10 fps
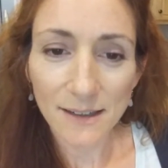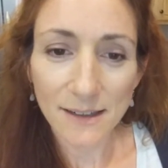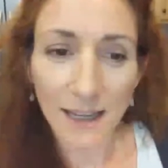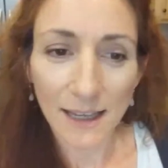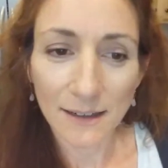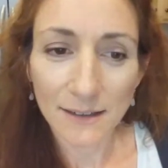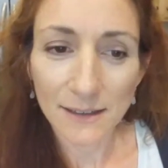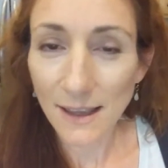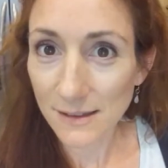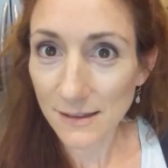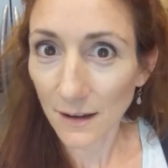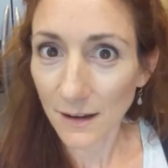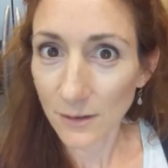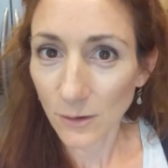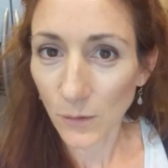and that's
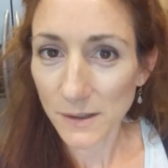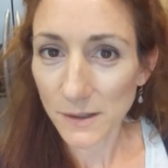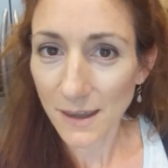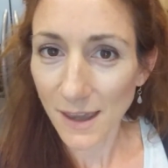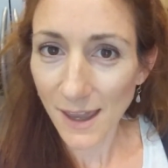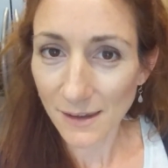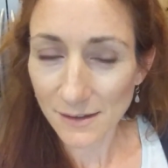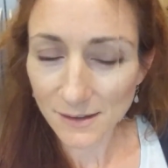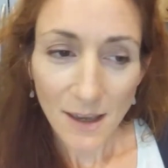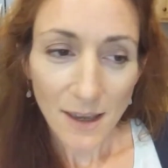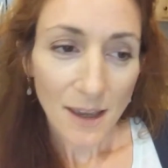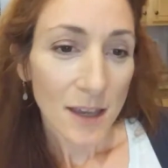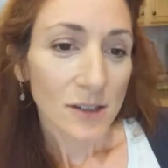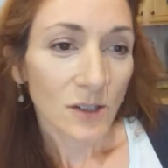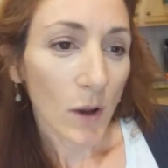not always the case.
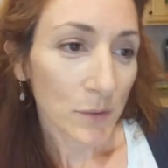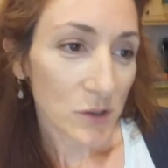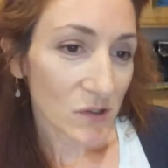So I was just